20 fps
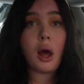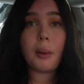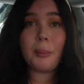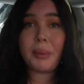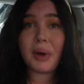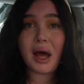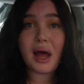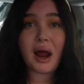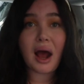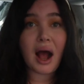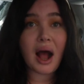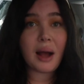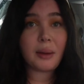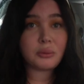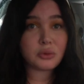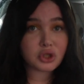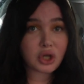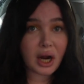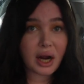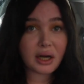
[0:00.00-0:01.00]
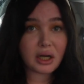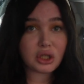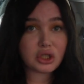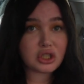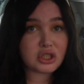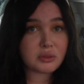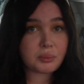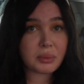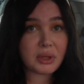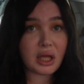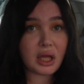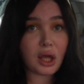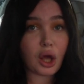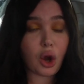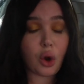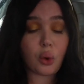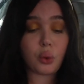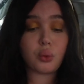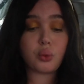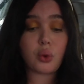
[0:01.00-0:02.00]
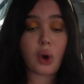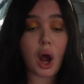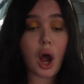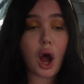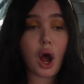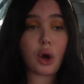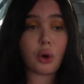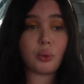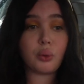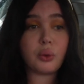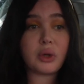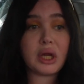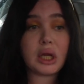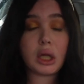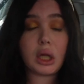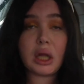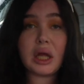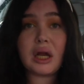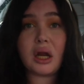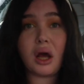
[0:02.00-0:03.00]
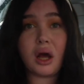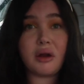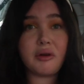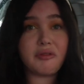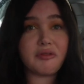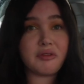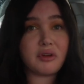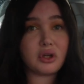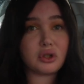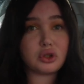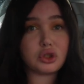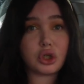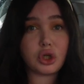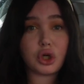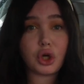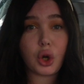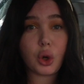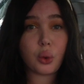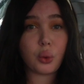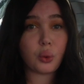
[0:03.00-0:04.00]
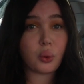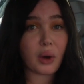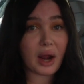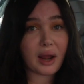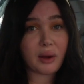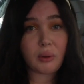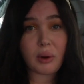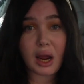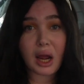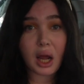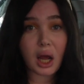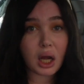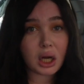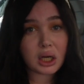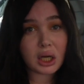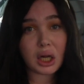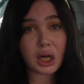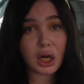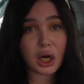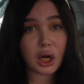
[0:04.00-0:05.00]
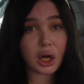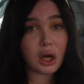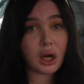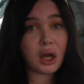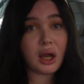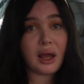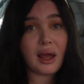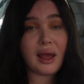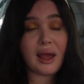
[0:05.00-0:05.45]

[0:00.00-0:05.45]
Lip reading: But I'm trying to just be raw, real, and unfiltered Ray Ray on here.